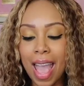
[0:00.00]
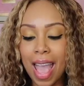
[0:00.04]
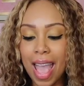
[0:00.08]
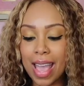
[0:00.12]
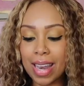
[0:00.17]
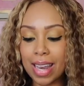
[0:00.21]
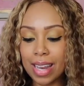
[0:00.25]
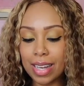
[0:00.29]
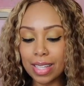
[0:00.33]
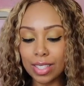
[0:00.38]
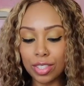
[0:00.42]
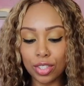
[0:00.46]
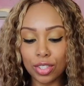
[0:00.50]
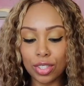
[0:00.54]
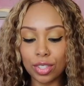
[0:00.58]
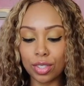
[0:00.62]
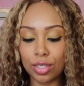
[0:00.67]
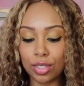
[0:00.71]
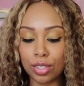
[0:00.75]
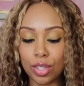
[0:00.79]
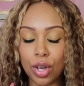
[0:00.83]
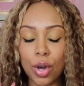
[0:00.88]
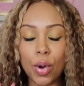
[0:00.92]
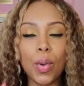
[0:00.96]
And it is
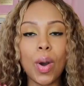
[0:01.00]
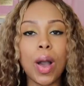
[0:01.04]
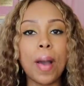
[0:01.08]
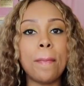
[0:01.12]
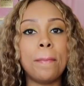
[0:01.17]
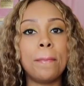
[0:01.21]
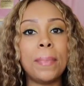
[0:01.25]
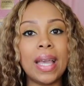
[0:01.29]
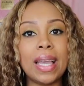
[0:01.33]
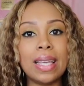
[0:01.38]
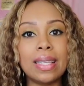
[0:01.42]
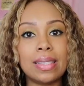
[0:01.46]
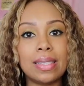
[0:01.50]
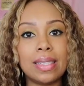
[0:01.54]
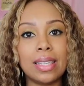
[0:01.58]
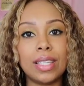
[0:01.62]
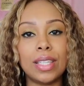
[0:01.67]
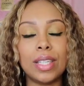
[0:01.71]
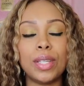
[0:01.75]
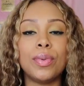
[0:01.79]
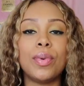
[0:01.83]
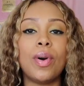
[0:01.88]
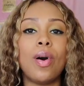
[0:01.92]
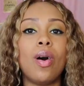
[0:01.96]
just so
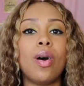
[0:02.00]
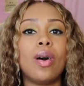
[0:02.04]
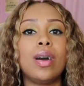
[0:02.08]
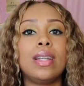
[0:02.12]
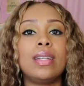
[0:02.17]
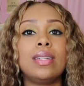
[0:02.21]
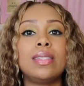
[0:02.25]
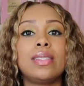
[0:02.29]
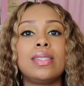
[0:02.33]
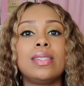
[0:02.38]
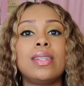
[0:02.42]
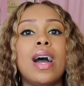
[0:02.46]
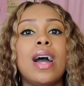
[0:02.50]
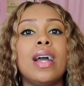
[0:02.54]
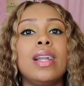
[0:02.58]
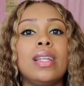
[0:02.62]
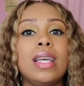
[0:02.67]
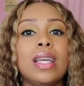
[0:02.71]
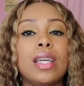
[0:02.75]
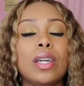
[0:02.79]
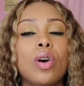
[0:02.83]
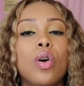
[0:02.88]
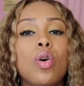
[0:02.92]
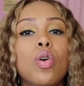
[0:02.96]
basic, you all. It is not
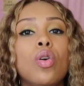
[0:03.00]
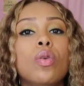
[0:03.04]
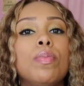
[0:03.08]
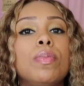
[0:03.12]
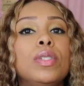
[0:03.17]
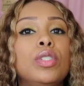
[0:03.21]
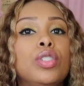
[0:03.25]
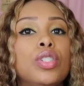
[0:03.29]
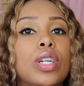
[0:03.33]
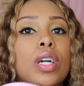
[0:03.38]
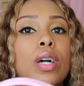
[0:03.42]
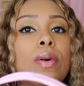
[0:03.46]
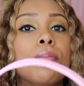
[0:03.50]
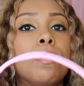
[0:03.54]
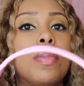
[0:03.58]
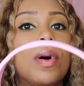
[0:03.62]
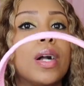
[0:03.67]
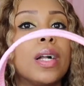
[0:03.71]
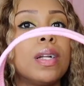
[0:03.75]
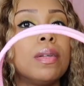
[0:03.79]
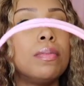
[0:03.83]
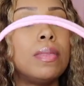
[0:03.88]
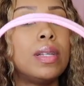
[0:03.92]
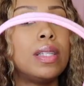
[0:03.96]
like a whole bunch of
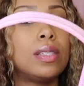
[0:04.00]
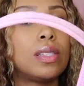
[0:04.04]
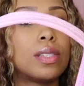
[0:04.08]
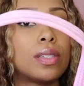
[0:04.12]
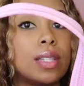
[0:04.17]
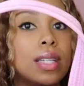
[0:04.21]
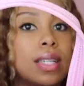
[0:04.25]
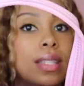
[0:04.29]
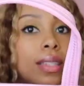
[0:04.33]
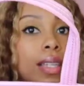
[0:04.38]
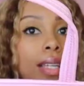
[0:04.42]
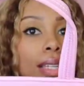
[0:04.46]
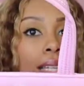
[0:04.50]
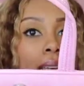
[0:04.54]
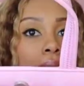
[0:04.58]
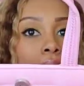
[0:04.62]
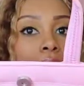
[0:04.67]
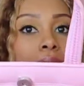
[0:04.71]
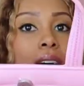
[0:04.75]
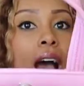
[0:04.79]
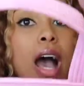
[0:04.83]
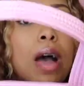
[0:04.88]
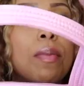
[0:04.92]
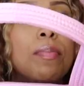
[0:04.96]
compartments or anything
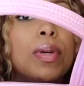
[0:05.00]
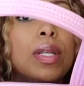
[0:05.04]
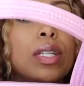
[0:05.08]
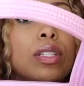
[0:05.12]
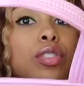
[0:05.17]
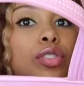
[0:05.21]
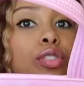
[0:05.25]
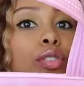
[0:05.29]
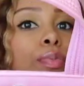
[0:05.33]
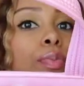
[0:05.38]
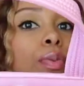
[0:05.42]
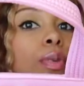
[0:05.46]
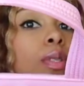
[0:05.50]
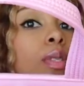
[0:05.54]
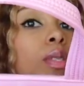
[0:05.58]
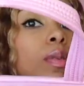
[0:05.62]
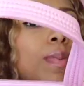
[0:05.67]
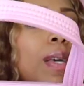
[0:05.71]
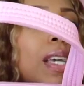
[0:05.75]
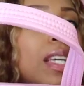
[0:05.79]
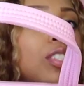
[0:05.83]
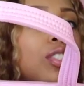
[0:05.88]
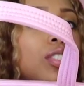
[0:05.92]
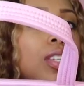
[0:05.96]
like that, but it's super
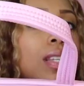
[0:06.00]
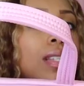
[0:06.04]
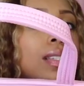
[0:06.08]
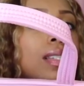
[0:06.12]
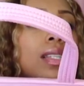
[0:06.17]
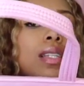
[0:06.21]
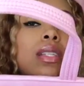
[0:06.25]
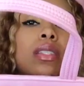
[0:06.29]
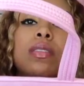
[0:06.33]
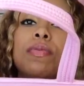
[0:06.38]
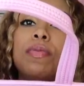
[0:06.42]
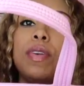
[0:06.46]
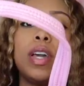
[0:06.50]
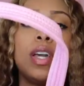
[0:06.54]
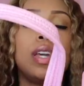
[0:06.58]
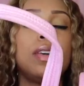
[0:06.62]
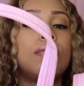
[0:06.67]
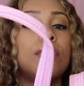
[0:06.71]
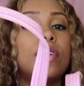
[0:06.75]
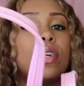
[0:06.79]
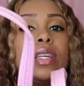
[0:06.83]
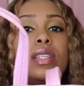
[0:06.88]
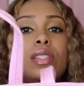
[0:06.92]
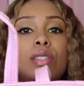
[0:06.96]
spacious and it's very,
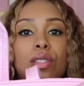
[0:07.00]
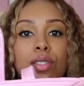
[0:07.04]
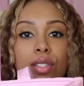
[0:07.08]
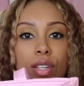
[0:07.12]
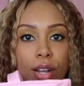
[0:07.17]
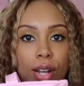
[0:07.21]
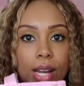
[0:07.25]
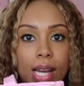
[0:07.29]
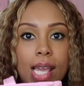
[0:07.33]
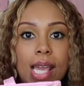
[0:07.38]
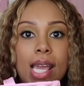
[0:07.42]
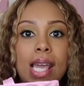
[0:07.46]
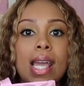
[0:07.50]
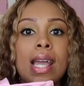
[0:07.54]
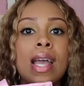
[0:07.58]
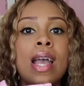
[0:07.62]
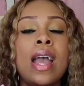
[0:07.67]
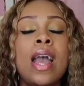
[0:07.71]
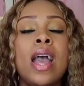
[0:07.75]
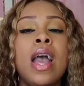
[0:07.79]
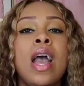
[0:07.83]
very sturdy.